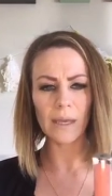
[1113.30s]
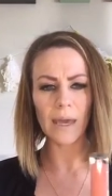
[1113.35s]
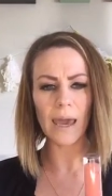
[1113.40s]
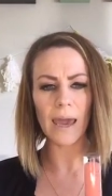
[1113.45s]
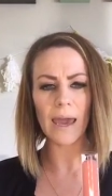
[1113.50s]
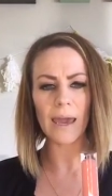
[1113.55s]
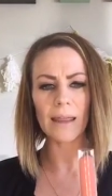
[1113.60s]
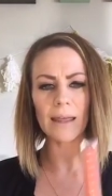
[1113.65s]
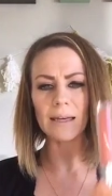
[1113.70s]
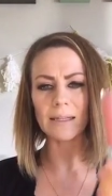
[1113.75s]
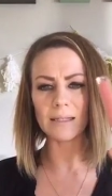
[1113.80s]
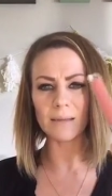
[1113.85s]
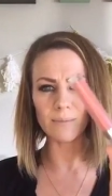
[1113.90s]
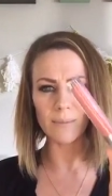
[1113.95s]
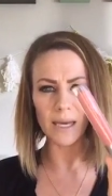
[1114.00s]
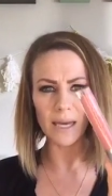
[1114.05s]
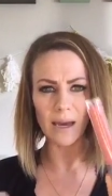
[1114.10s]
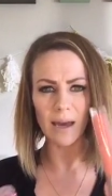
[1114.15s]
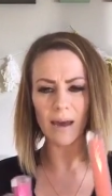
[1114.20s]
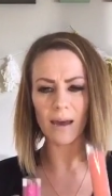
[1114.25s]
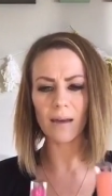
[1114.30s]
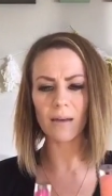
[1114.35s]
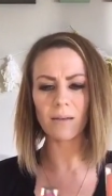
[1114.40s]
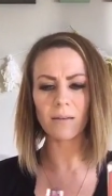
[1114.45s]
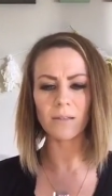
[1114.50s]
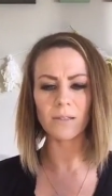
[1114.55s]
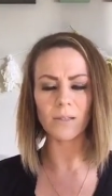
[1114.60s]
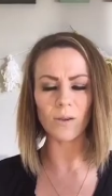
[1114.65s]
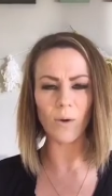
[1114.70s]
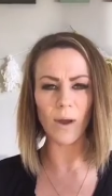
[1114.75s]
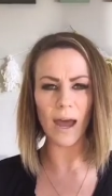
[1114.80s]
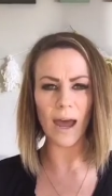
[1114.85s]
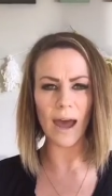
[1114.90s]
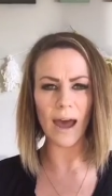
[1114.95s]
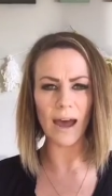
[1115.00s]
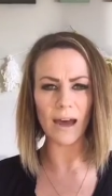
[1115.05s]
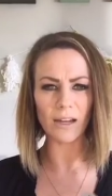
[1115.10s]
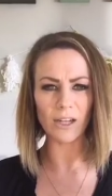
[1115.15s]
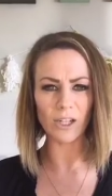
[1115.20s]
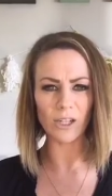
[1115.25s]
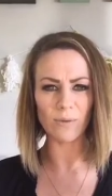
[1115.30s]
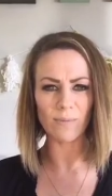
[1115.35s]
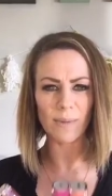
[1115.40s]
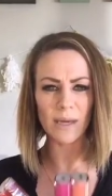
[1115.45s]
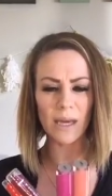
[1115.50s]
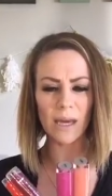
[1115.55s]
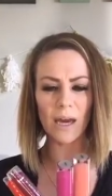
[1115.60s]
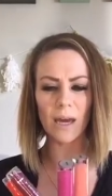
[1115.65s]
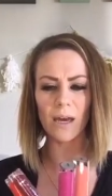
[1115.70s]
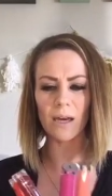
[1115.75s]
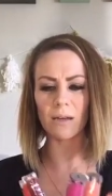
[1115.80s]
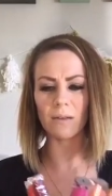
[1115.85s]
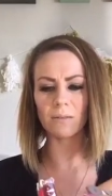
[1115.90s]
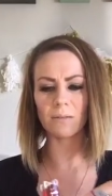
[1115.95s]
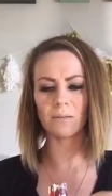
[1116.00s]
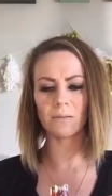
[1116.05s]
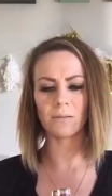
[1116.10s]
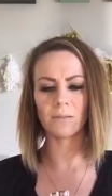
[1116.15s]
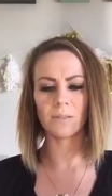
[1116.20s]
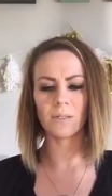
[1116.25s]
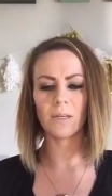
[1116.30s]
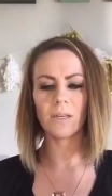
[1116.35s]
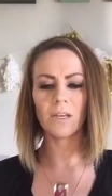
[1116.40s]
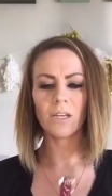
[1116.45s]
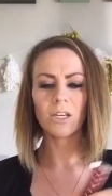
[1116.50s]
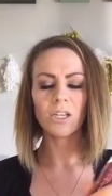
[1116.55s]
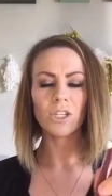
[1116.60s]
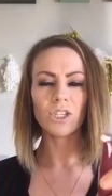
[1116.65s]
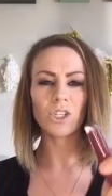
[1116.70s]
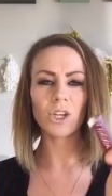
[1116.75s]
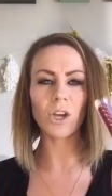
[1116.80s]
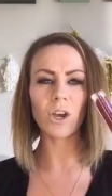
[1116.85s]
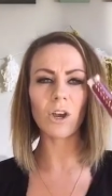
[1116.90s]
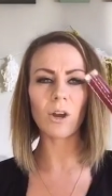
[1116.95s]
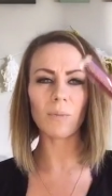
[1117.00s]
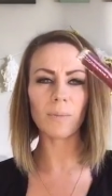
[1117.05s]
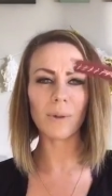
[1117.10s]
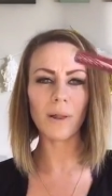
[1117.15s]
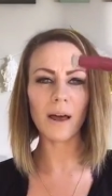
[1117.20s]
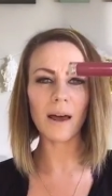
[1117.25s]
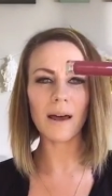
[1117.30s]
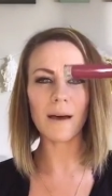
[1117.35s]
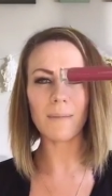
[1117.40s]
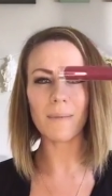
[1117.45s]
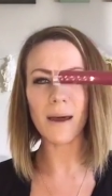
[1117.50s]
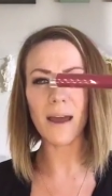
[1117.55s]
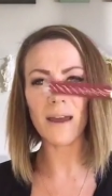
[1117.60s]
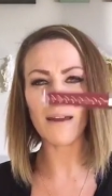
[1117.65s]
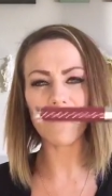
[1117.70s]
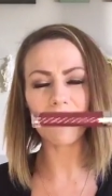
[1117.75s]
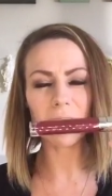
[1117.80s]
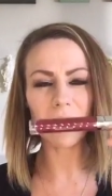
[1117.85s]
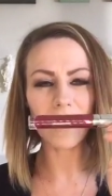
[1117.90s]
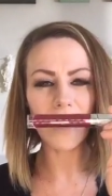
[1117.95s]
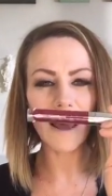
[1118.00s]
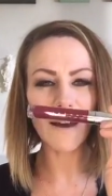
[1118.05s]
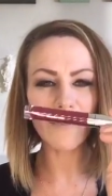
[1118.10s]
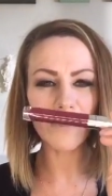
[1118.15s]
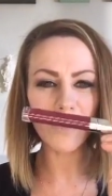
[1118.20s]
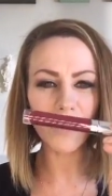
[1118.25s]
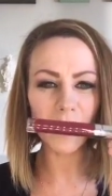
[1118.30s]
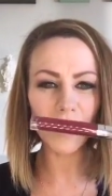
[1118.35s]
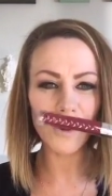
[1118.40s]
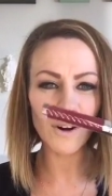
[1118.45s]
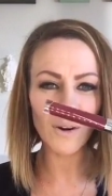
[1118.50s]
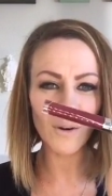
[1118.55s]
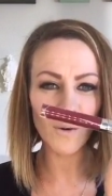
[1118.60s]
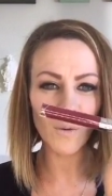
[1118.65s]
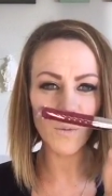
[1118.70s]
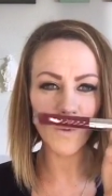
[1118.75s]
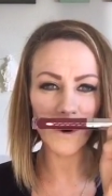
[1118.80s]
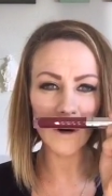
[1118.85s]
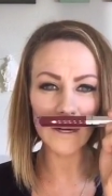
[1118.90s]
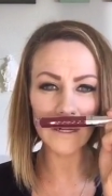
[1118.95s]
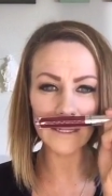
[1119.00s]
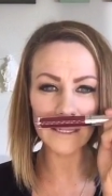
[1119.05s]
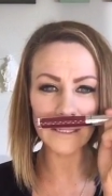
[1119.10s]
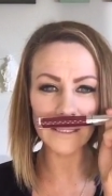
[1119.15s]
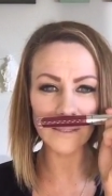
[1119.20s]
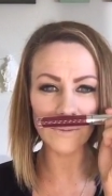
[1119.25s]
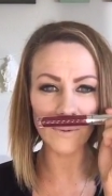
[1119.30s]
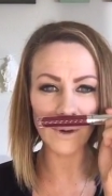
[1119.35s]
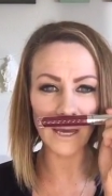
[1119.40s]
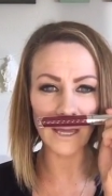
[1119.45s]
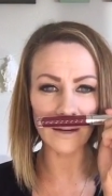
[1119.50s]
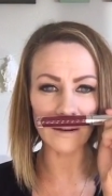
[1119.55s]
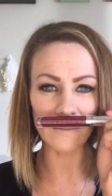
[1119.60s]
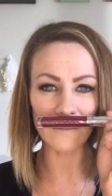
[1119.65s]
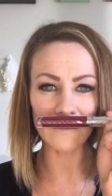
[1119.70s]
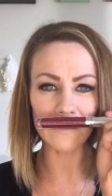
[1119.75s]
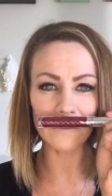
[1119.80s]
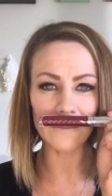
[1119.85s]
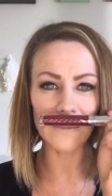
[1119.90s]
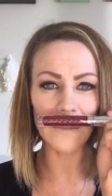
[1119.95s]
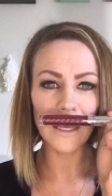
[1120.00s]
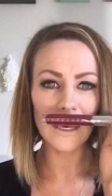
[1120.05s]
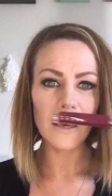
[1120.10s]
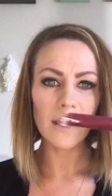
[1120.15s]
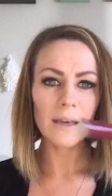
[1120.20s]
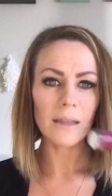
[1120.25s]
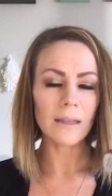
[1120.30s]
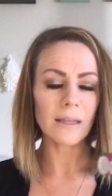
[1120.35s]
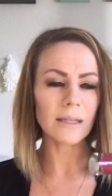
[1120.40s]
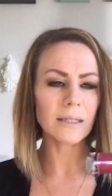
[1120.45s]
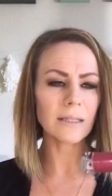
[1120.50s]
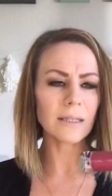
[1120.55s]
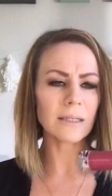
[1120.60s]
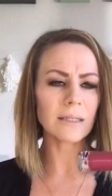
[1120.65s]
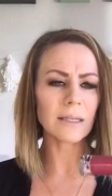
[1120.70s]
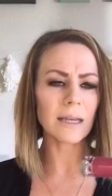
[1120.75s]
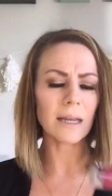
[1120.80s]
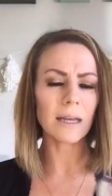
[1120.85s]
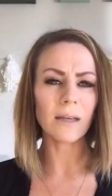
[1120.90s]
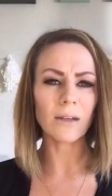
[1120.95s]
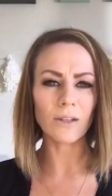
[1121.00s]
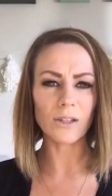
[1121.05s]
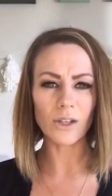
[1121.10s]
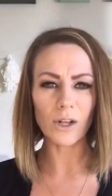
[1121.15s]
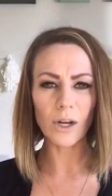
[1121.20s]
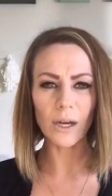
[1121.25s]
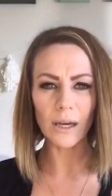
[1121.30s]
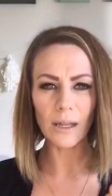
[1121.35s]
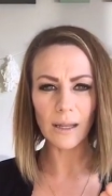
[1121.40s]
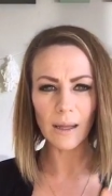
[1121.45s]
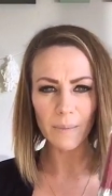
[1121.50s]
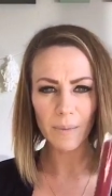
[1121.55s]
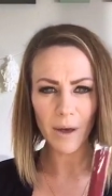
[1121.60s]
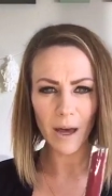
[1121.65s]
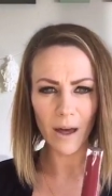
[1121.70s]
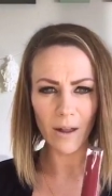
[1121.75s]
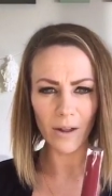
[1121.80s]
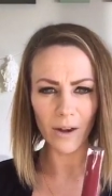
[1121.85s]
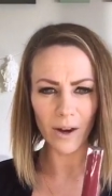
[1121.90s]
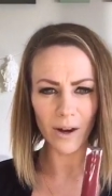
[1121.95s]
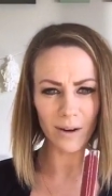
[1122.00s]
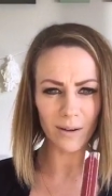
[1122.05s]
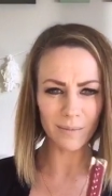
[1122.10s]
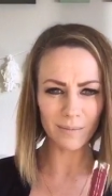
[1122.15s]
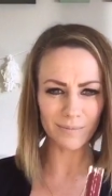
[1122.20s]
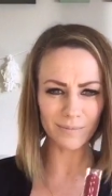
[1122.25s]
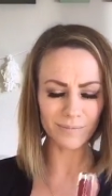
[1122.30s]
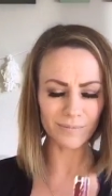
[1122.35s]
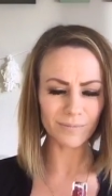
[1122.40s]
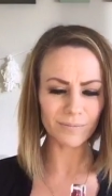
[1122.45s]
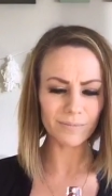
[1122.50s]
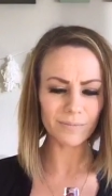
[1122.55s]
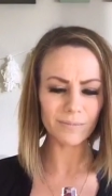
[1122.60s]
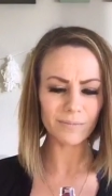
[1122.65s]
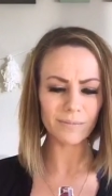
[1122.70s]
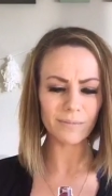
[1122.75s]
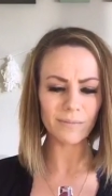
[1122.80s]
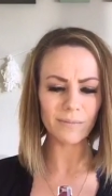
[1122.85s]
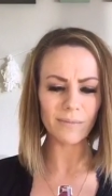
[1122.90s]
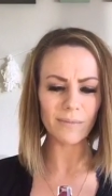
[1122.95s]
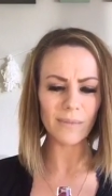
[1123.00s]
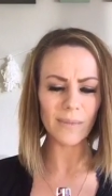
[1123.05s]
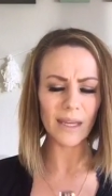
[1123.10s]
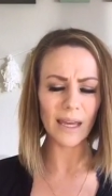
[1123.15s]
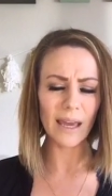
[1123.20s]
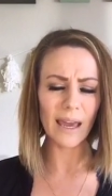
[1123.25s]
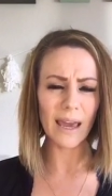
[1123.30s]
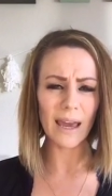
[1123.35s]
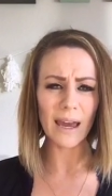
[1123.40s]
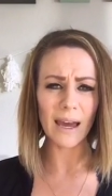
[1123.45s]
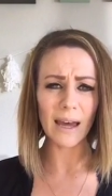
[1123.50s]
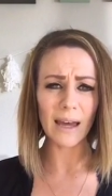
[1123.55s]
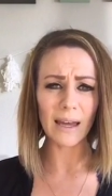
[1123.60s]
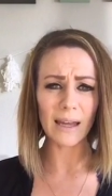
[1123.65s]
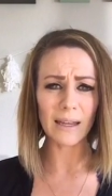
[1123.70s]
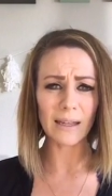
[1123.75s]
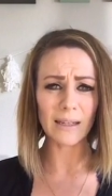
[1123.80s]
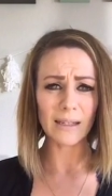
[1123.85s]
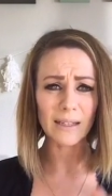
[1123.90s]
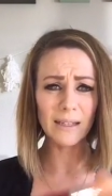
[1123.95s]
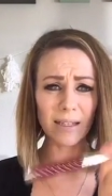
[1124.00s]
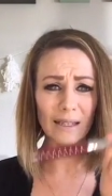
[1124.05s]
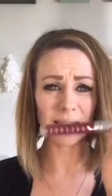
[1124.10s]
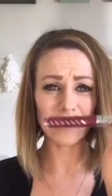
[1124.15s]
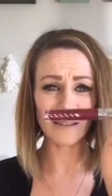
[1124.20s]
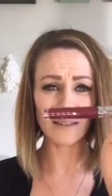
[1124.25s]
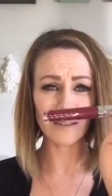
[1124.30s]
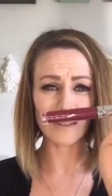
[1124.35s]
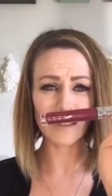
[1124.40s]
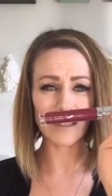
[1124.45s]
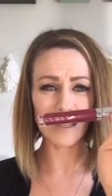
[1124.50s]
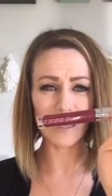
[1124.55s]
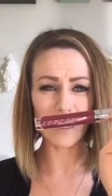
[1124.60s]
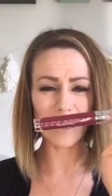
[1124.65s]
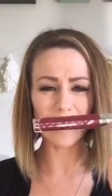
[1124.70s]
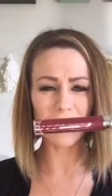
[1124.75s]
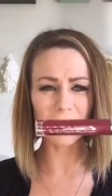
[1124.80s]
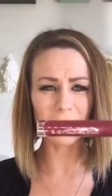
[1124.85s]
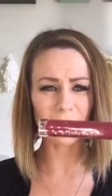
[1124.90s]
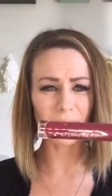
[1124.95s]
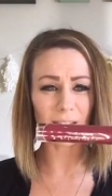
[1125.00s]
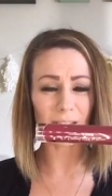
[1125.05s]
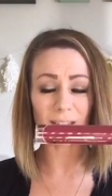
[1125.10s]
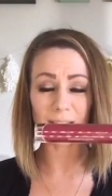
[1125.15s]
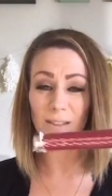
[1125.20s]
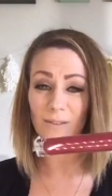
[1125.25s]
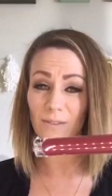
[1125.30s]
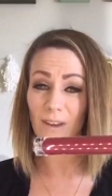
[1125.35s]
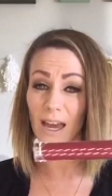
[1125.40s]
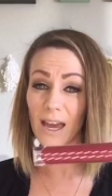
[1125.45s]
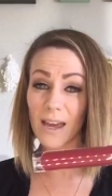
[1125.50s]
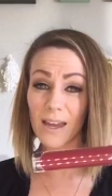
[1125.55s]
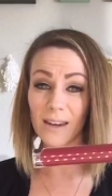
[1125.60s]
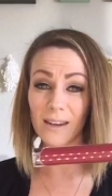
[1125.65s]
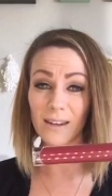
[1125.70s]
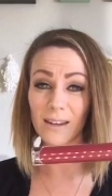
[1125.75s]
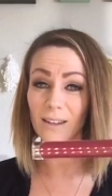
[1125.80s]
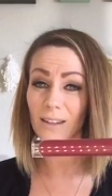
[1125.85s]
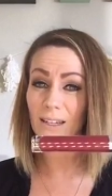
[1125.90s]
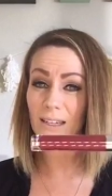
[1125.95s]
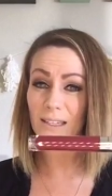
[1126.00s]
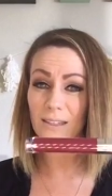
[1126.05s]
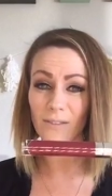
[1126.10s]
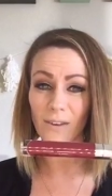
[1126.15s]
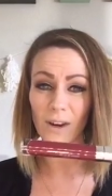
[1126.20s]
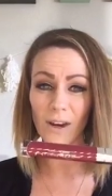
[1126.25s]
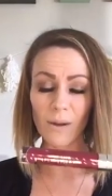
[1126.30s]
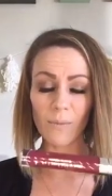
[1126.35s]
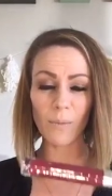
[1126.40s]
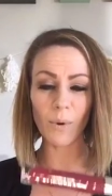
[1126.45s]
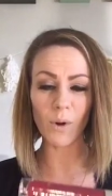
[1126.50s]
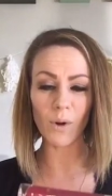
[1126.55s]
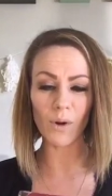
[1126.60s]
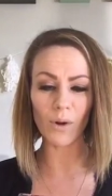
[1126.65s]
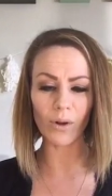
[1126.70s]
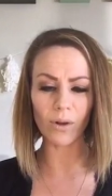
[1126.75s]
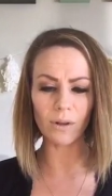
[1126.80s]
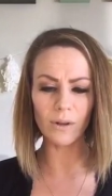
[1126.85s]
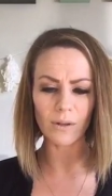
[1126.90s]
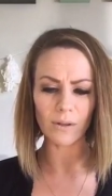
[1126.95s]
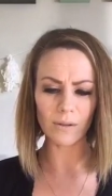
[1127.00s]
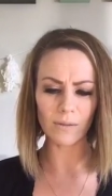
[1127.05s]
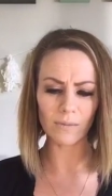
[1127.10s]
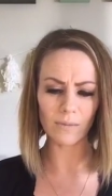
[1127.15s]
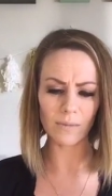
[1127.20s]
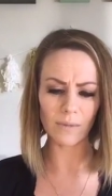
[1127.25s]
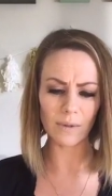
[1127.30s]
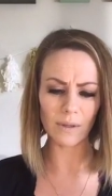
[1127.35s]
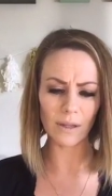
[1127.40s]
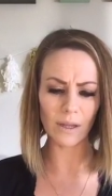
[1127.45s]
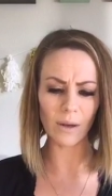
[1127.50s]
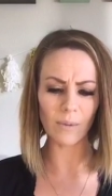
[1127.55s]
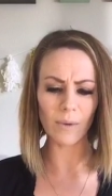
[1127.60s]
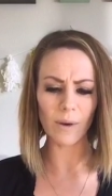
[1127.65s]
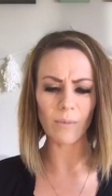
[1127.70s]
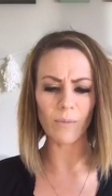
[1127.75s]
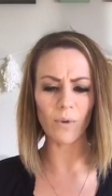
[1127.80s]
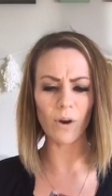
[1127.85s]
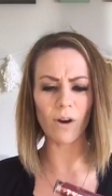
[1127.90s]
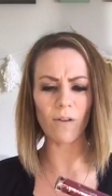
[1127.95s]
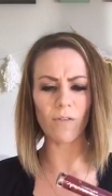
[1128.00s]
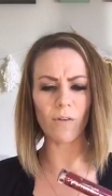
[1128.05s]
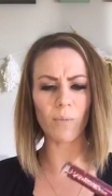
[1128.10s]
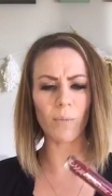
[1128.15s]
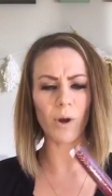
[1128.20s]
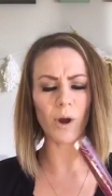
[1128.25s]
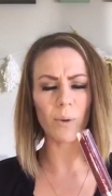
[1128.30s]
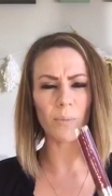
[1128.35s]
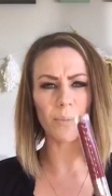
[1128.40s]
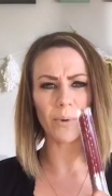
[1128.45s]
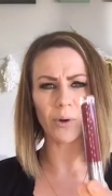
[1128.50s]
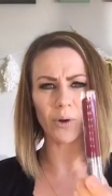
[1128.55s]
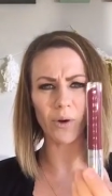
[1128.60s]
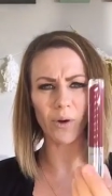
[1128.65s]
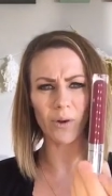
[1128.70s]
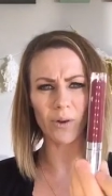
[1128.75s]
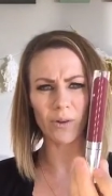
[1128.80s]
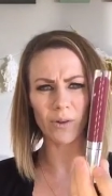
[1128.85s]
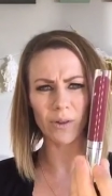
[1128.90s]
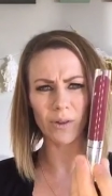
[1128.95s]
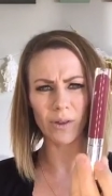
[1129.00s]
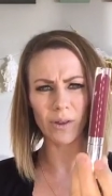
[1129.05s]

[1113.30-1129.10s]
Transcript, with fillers: Okay, that's Mia. So ash, Mia. Sugar plum, I have never worn this one. This is an enduring lip color and it looks fun. It looks very bold, a little bit more of a purple,